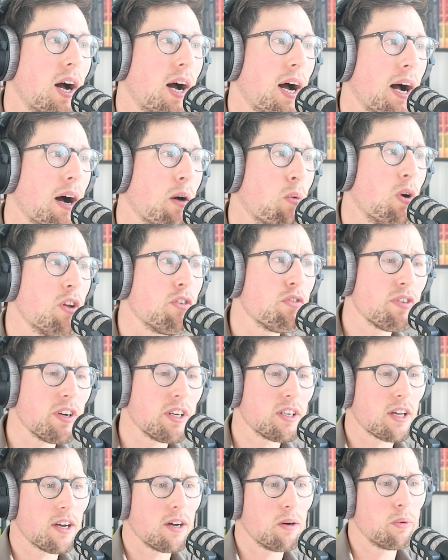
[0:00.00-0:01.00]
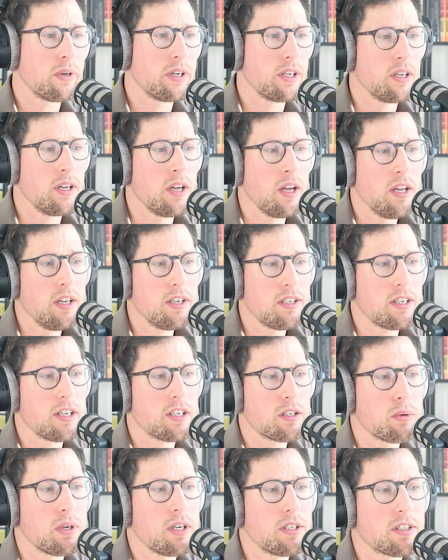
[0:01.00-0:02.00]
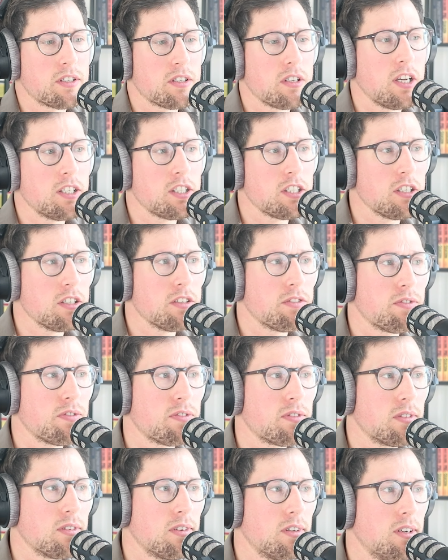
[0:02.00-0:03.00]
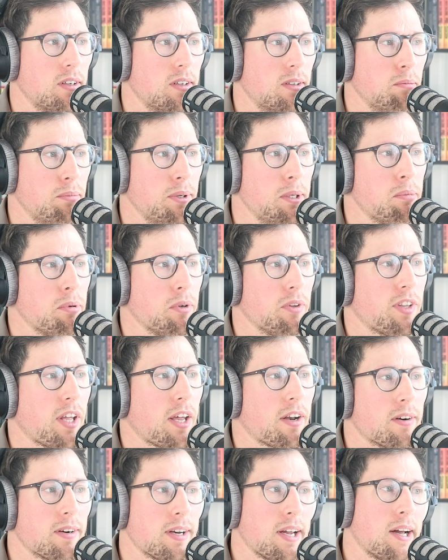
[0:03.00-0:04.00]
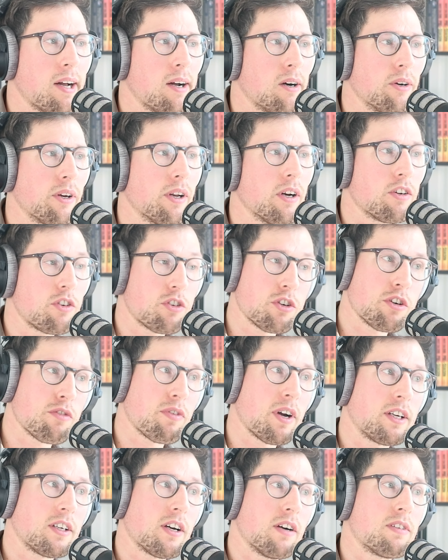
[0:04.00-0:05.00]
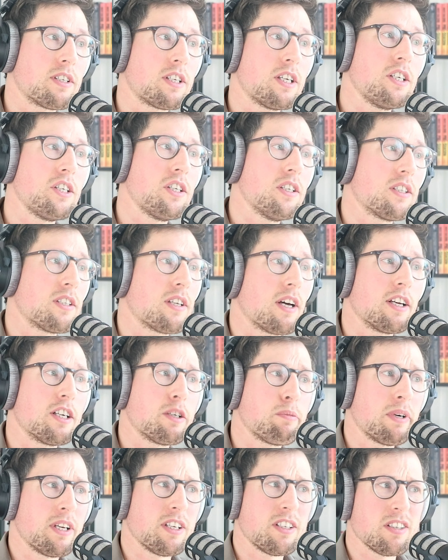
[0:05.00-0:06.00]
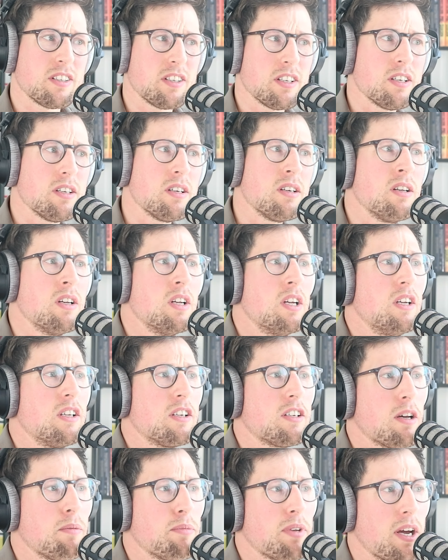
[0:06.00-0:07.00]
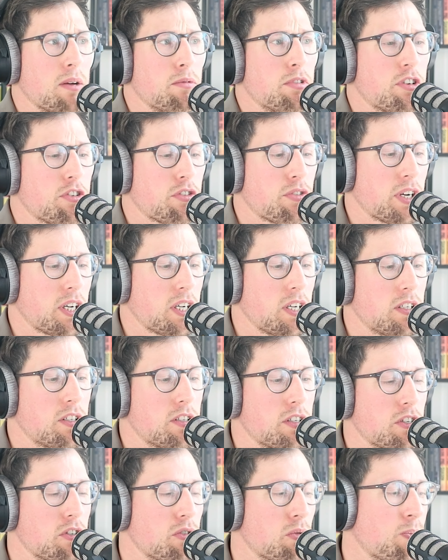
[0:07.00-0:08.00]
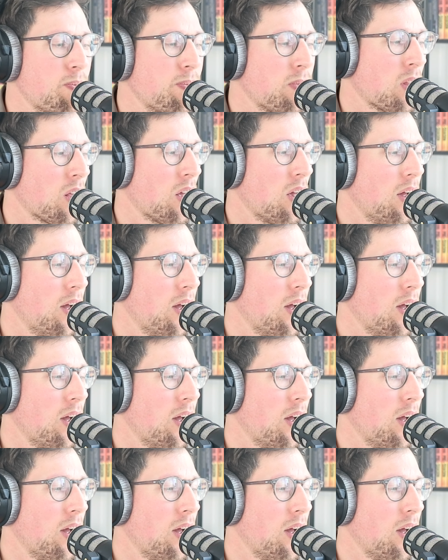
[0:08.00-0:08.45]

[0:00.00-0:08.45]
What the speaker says: one thing that we see as well, there's lots of people that are now, certified conversation designers, but it's still sometimes tricky to